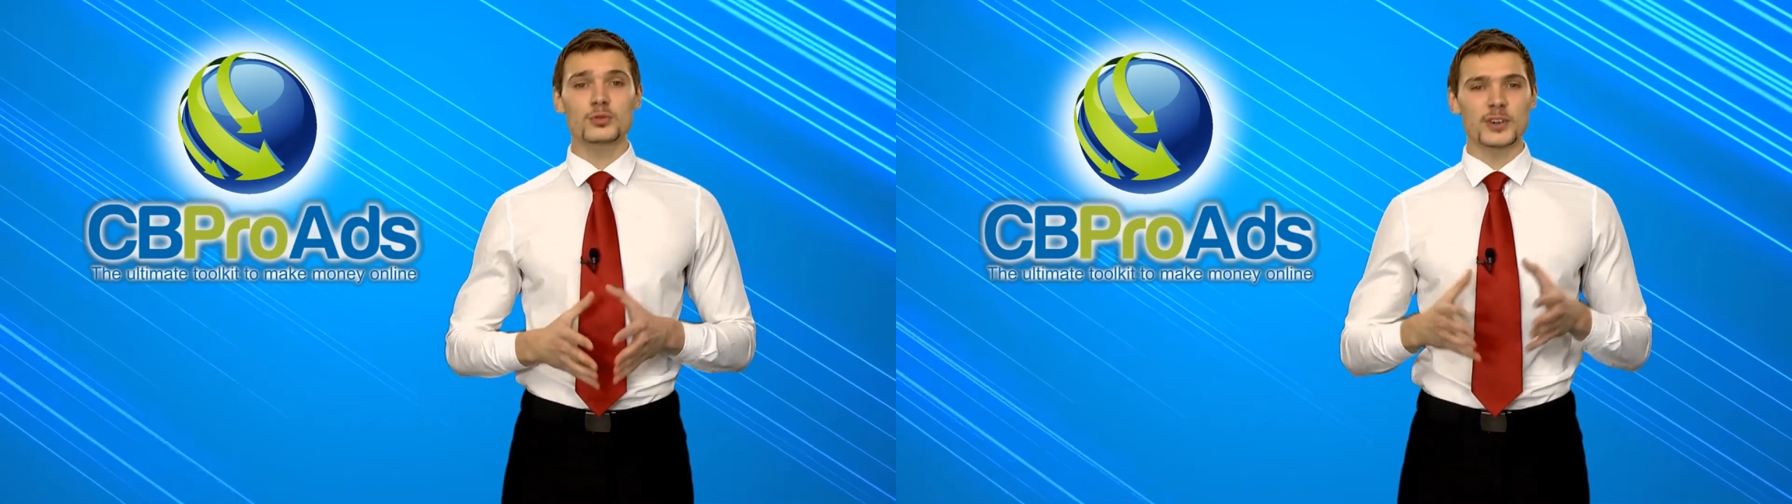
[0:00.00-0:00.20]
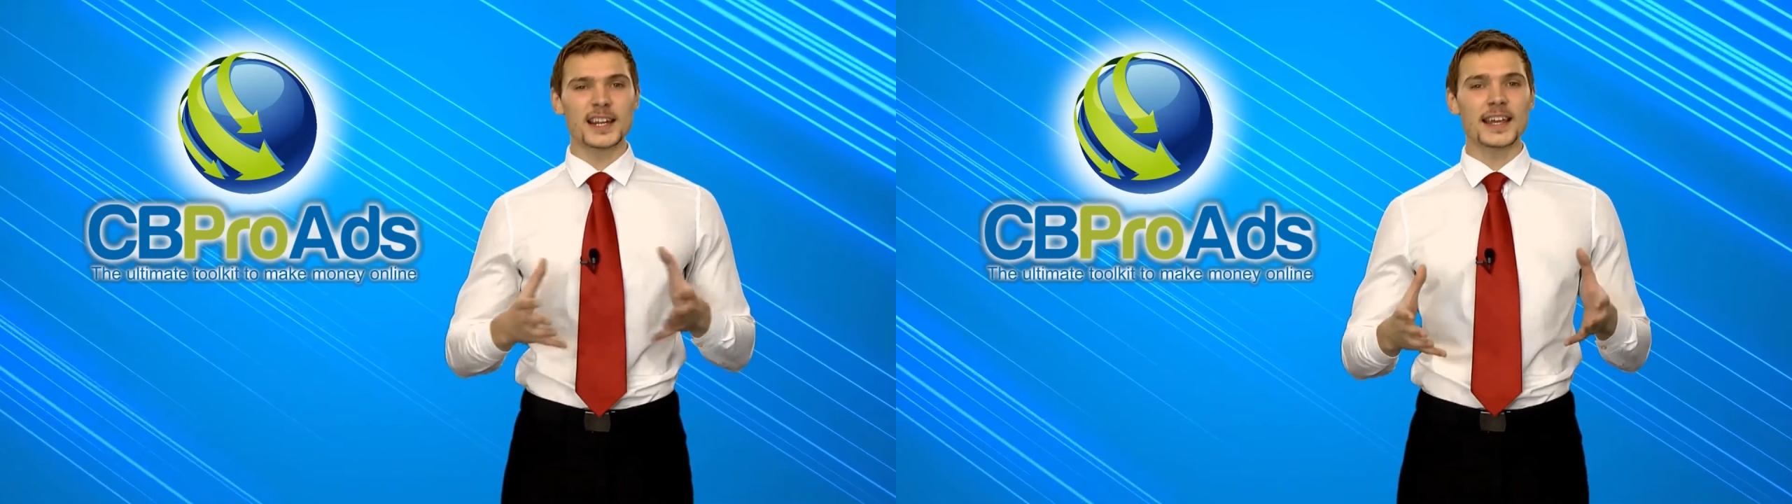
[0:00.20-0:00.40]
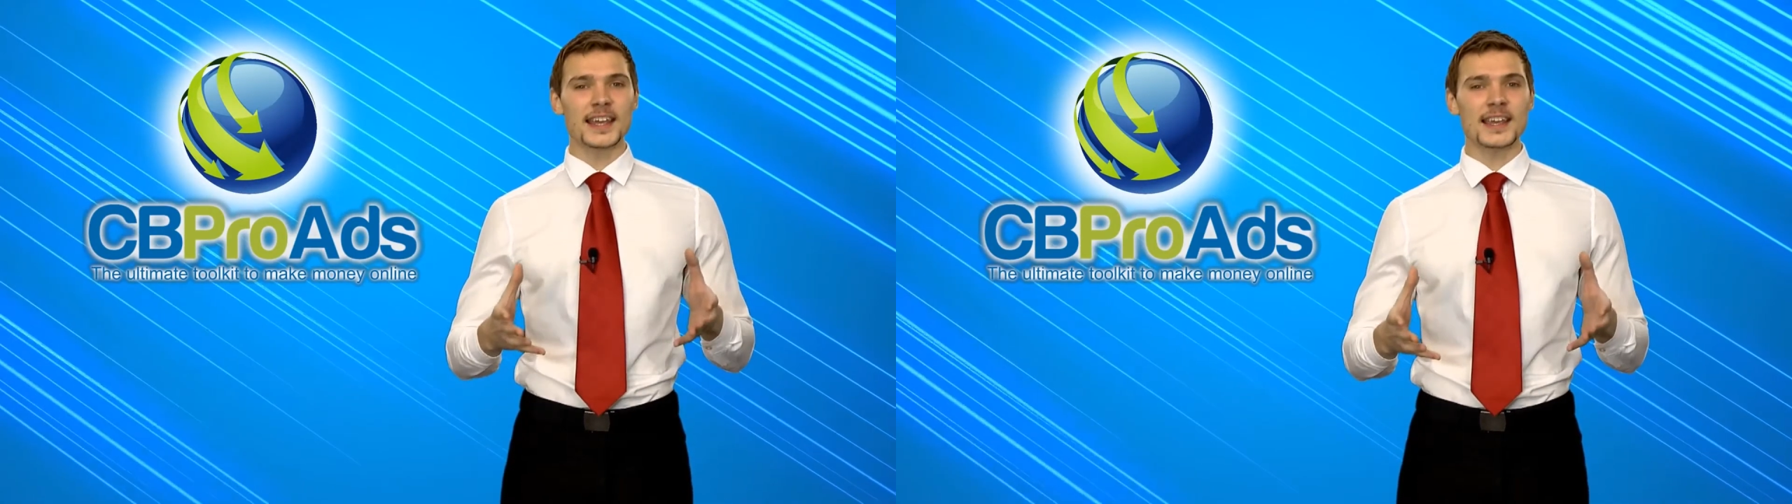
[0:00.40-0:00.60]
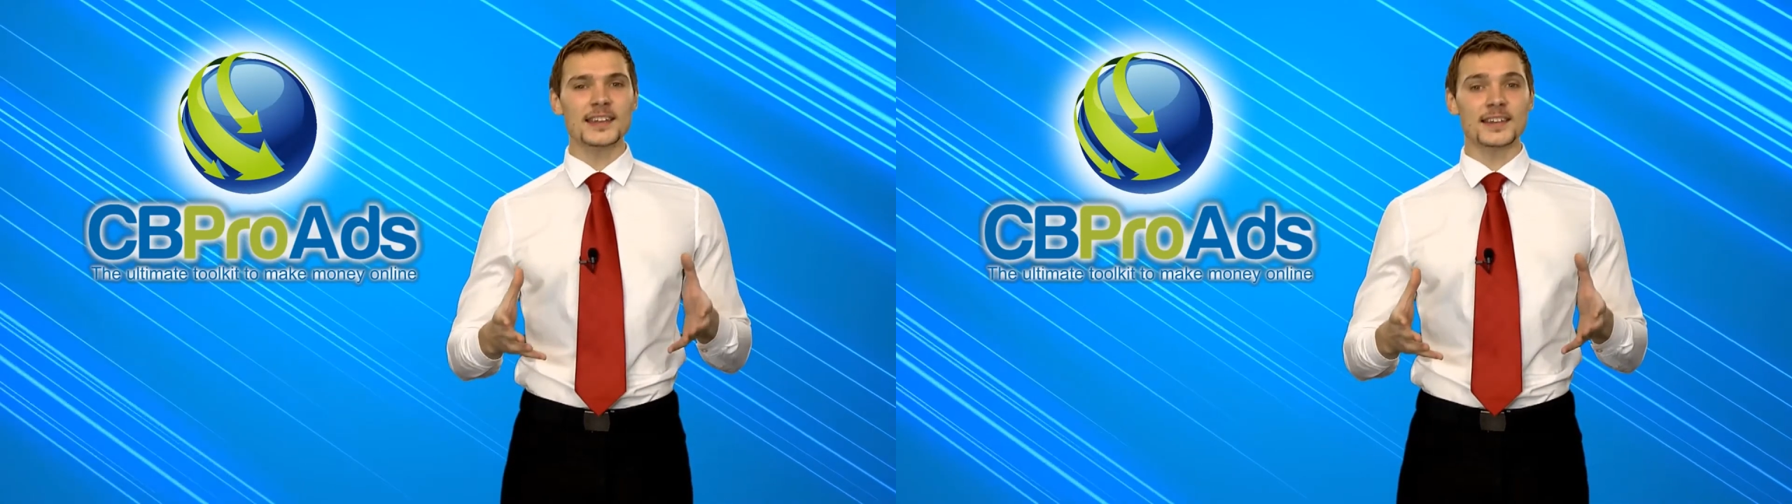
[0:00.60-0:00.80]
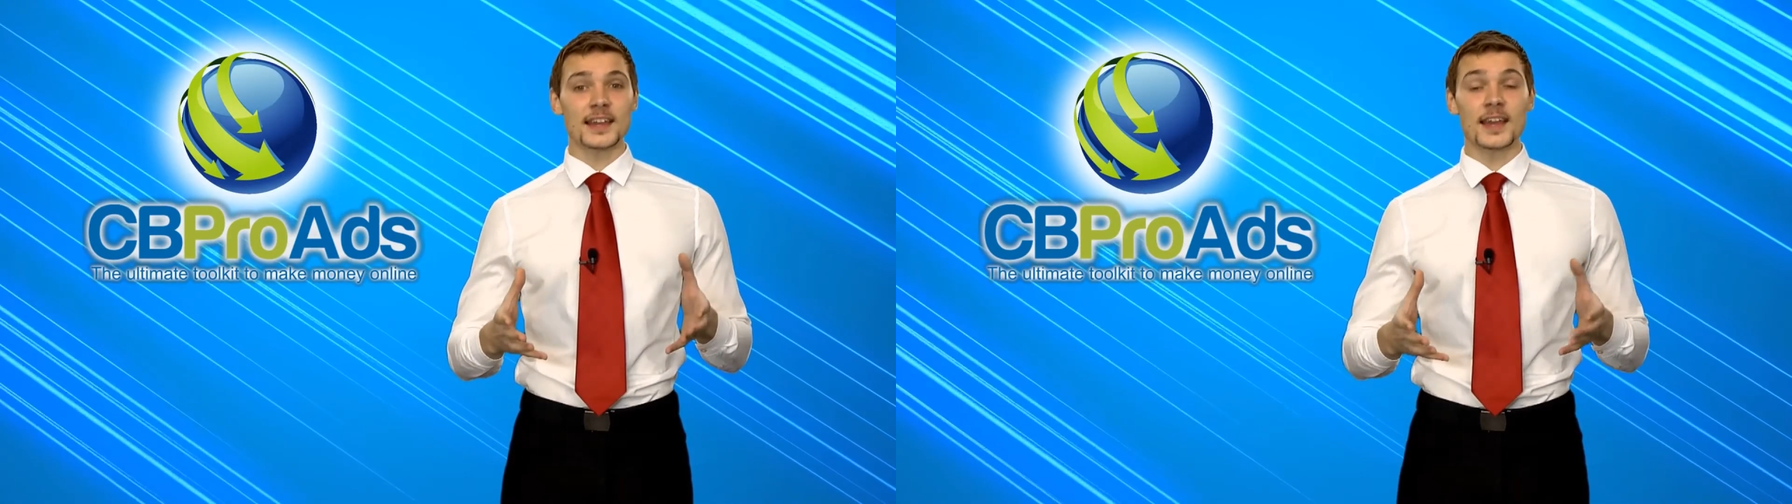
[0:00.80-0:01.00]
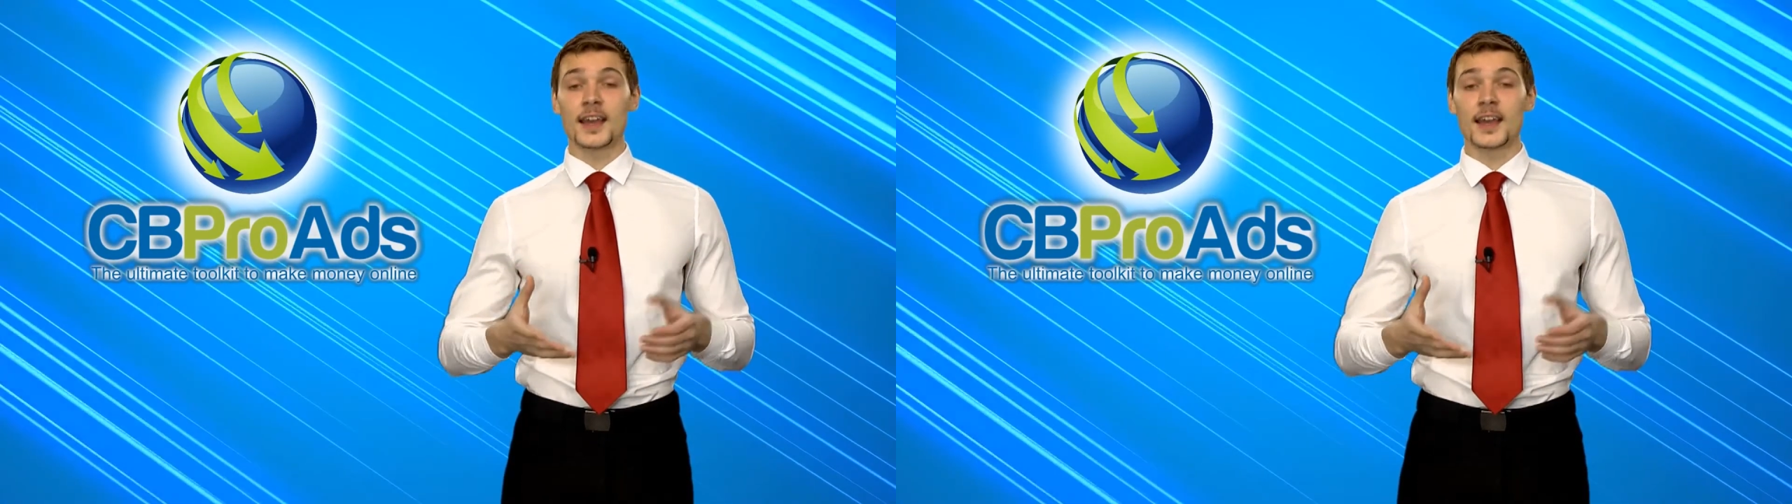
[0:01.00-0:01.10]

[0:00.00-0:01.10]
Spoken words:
really easy